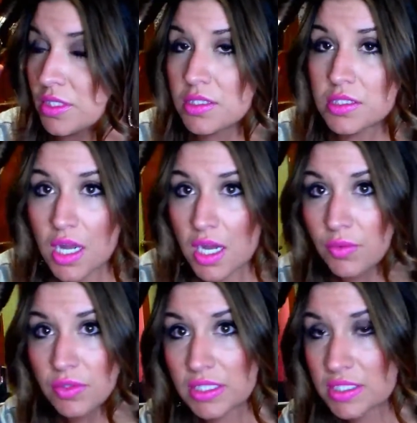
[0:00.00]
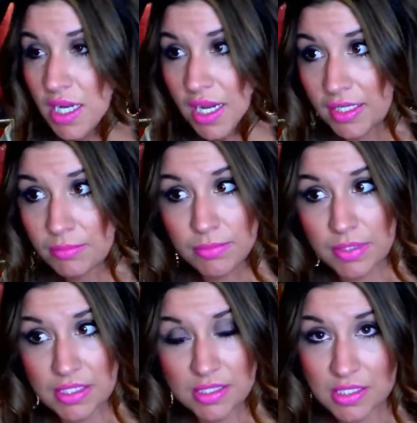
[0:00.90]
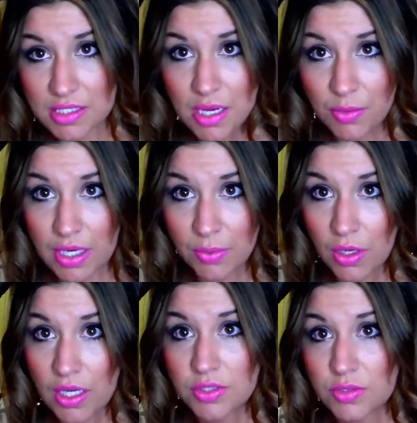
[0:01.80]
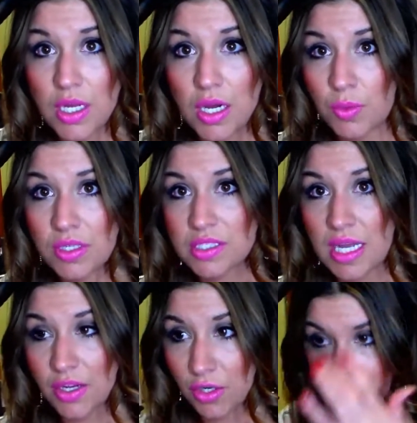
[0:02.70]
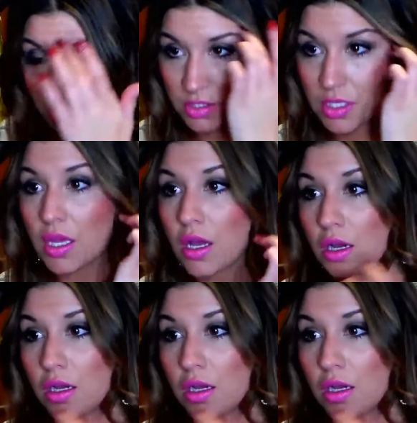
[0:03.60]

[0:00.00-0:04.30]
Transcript: It's not really tight because that's not what I want. I do not want tight curls.